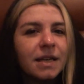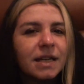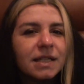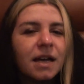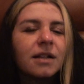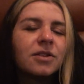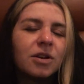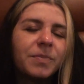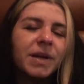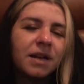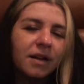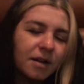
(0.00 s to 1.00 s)
It's a little
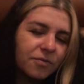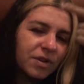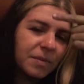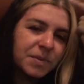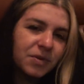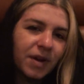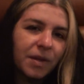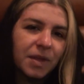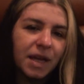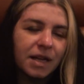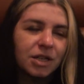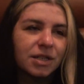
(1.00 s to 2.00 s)
bit uh, ripped around
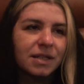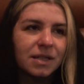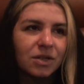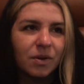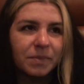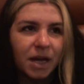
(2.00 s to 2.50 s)
the edges, so I'm